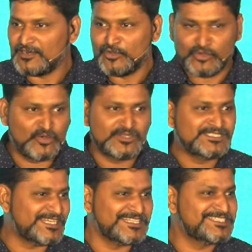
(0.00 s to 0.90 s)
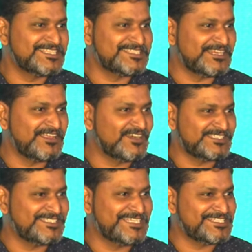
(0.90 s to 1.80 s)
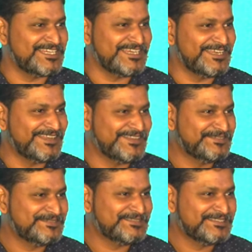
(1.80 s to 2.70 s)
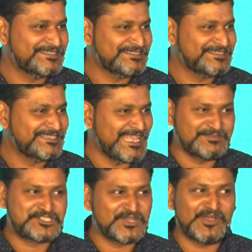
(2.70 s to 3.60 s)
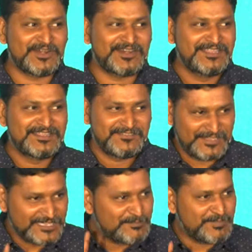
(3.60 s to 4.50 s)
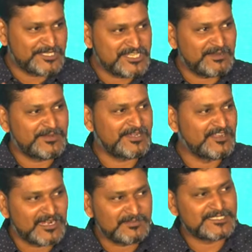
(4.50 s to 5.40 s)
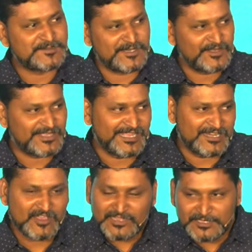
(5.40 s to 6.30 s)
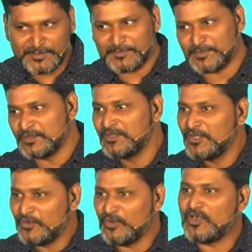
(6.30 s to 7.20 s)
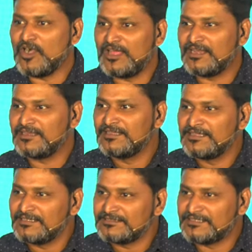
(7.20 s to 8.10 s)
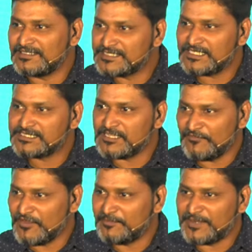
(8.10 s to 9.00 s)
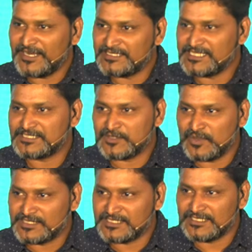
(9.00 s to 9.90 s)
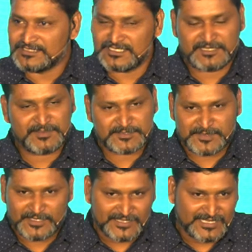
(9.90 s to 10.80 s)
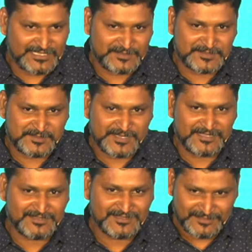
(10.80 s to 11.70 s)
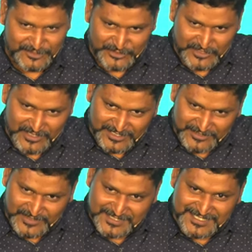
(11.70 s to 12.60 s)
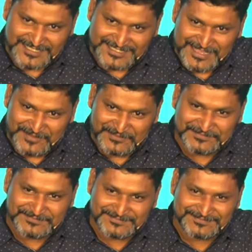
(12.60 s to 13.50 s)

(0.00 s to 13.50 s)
There are no coincidences in God's dictionary. I'm sure when that picture appeared, God must be looking at all the people who call the results of our prayers as coincidences. You must be looking at them and smiling. Do you call it coincidence now?